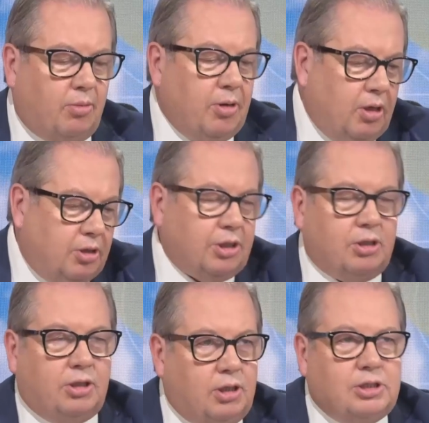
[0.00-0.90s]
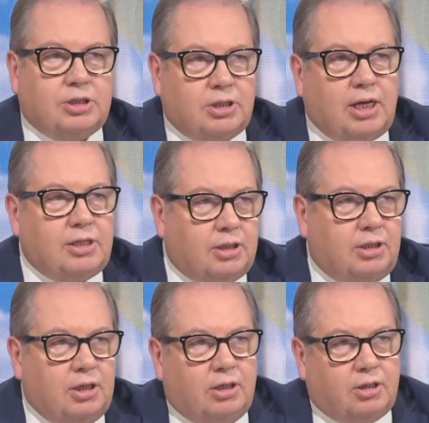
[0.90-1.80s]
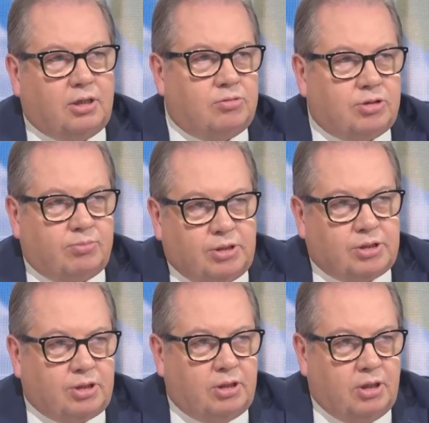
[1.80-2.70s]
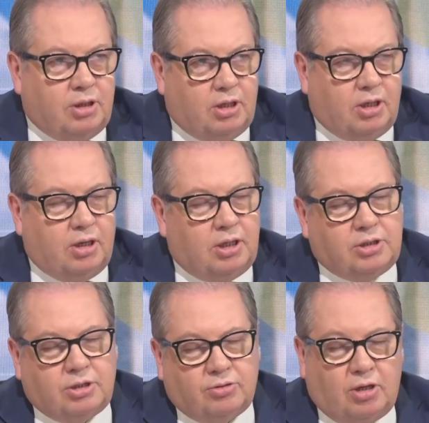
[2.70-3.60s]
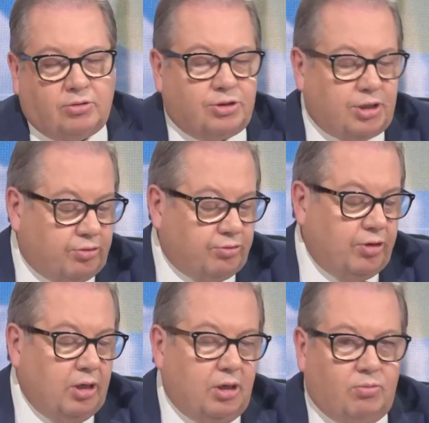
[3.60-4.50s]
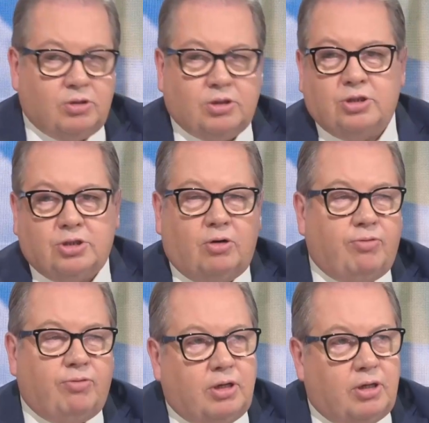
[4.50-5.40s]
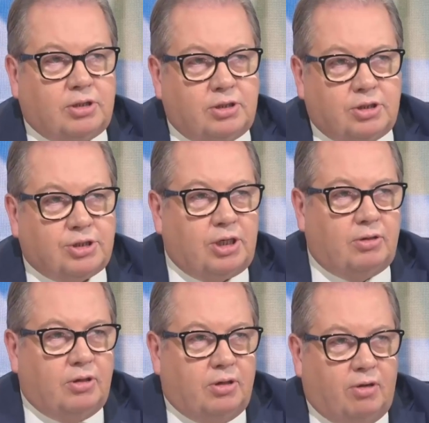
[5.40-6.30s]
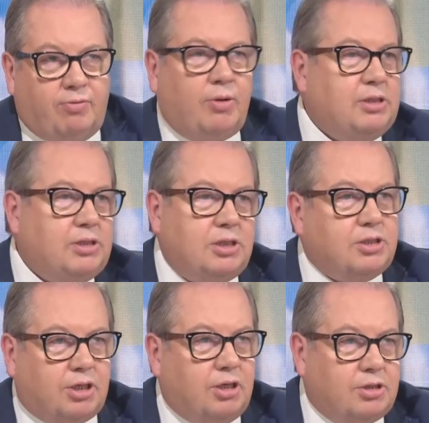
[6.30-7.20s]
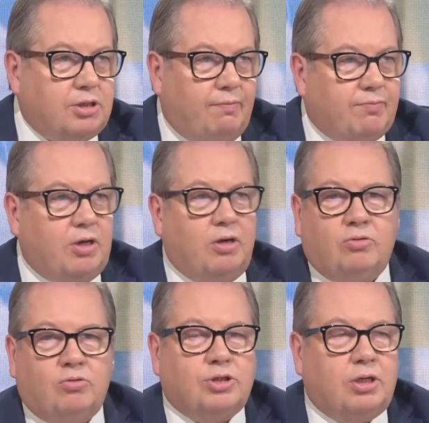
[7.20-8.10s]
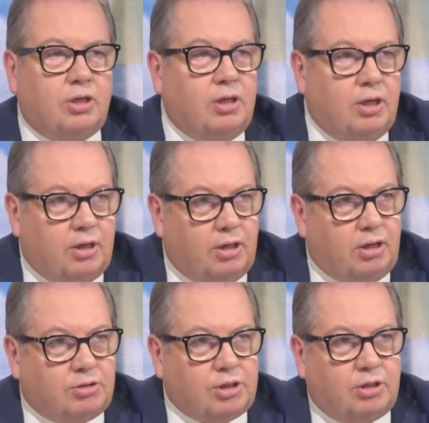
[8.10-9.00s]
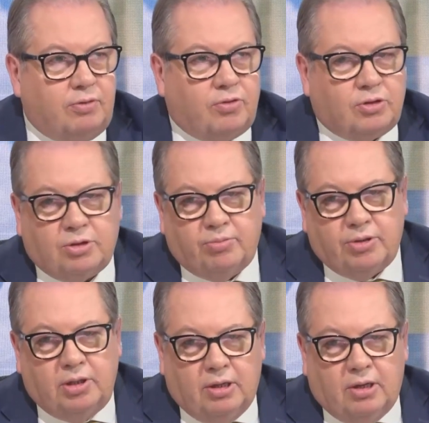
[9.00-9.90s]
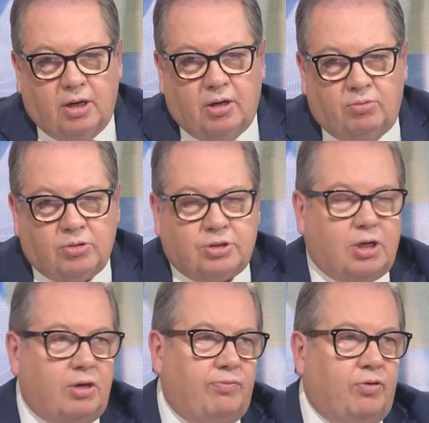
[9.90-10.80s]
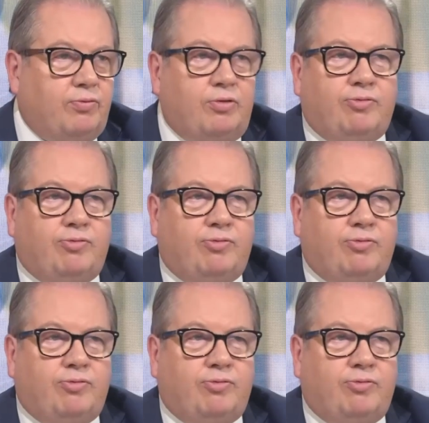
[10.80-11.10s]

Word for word: it up. Yeah. Suddenly, Lisa Nandy, the culture minister, uh, is a culture secretary, wants mm. to start regulating the sale of Oasis tickets. Yeah, you know, or suddenly, does. you know, suddenly you've got somebody uh, who wants to get involved in